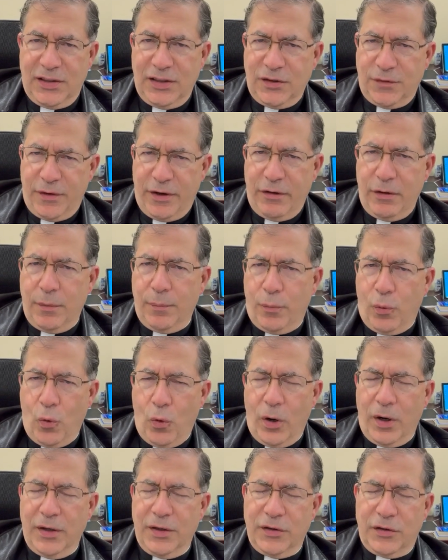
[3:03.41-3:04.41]
It's very
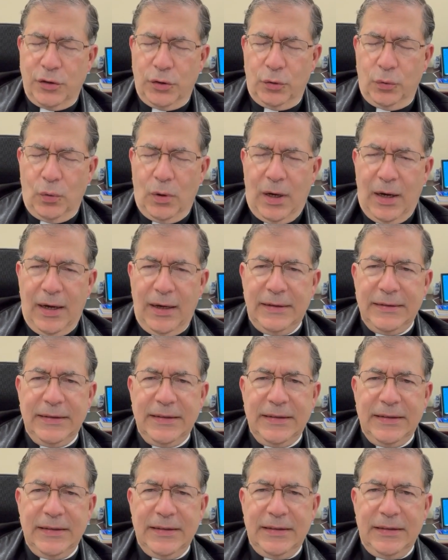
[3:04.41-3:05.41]
important to
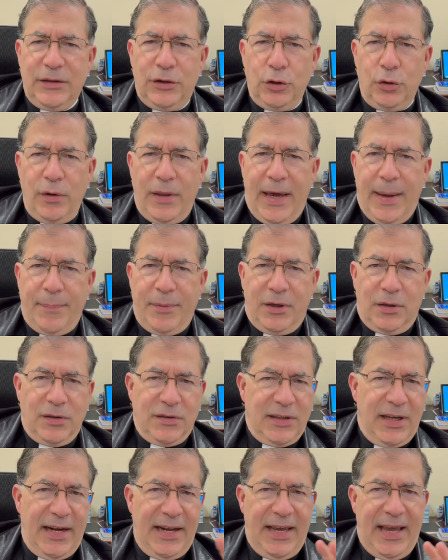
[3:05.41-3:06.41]
do that,
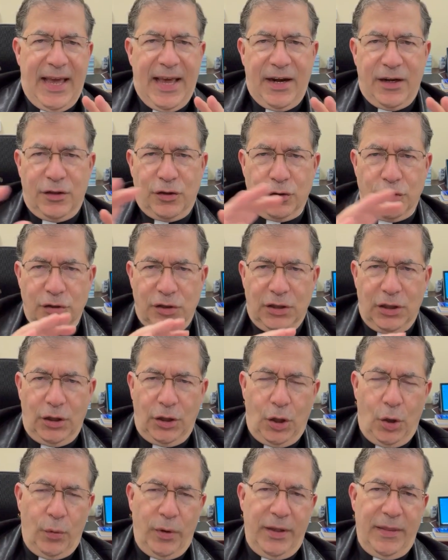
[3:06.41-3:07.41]
because any editors can
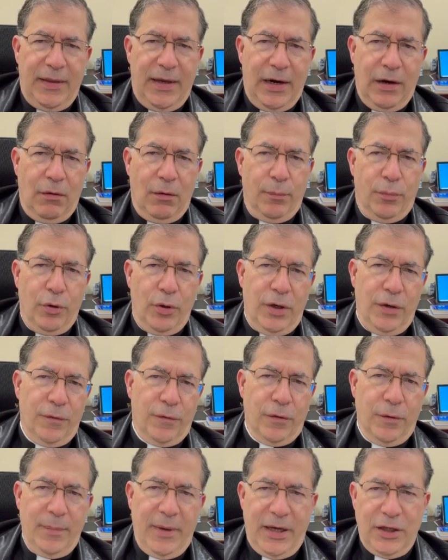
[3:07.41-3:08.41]
go in there and put
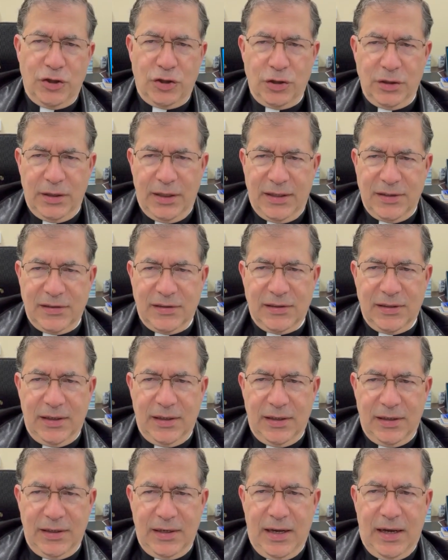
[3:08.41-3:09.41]
information that's
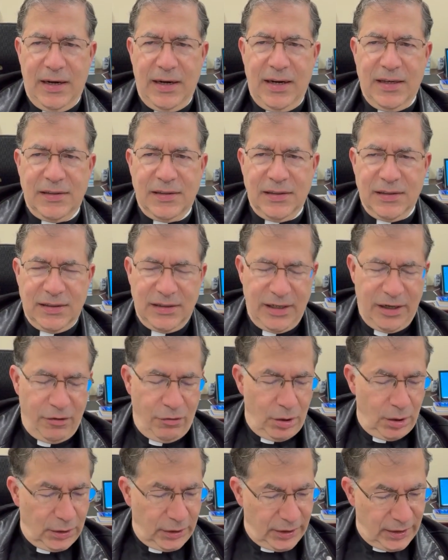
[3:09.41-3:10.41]
not
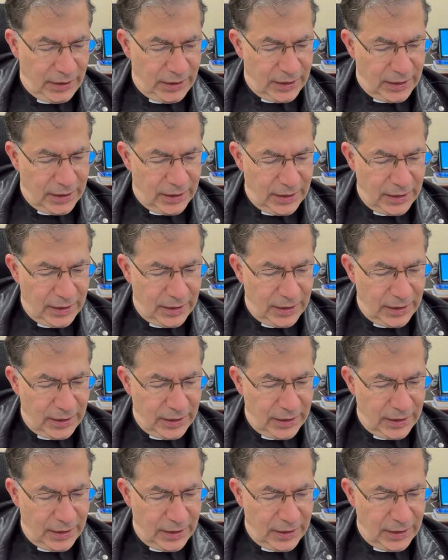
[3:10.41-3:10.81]
necessarily